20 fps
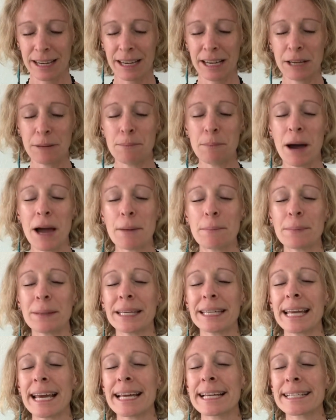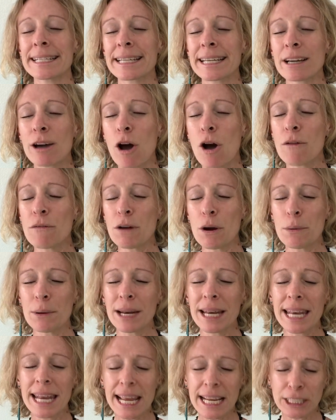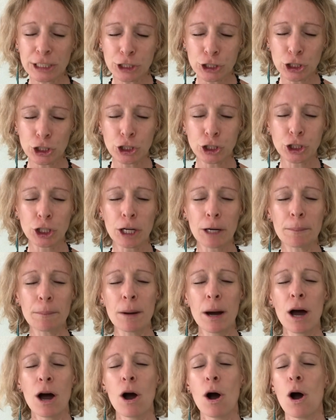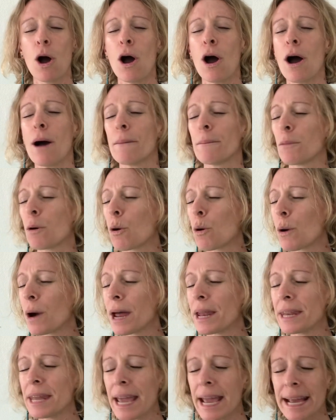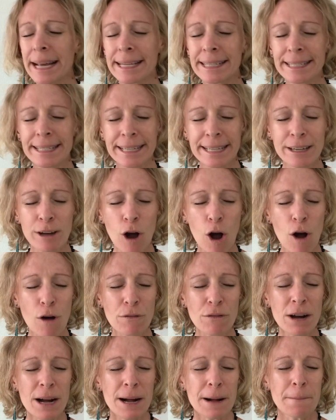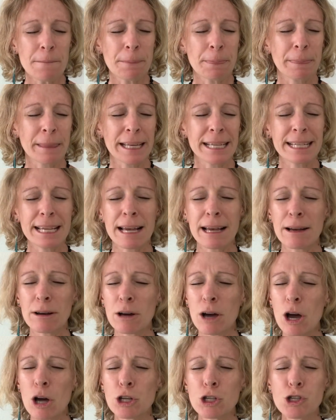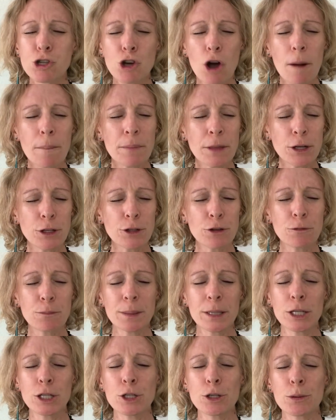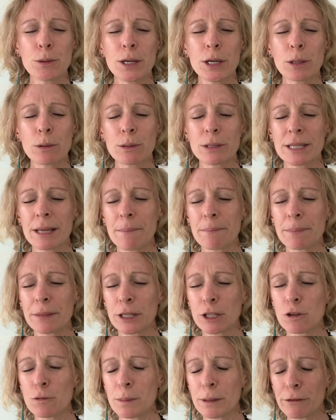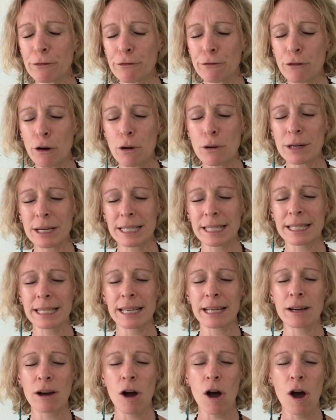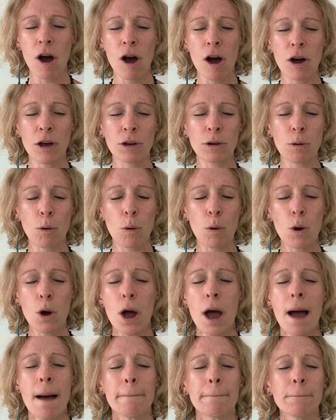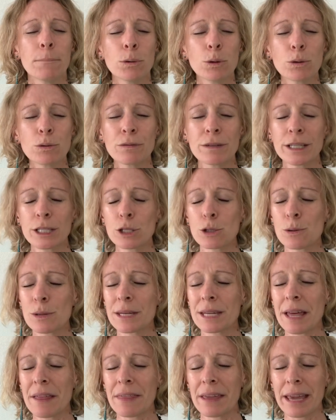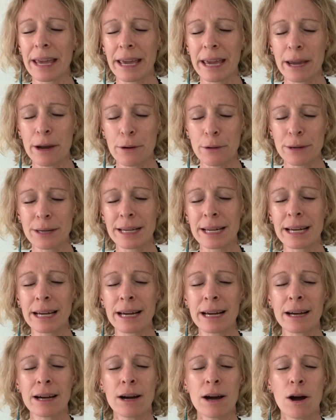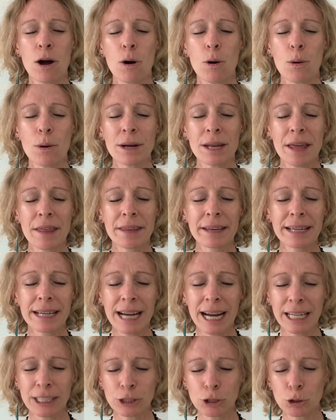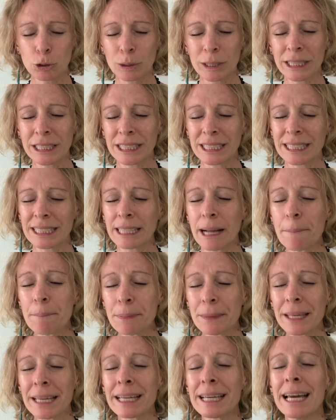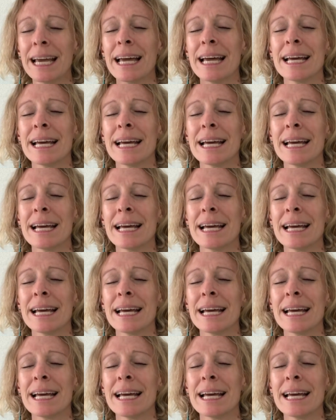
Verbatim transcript: It might be an ending of a relationship or an ending of a, uh, a job that you've been doing or something you've been focusing on or moving to another area or another country, just something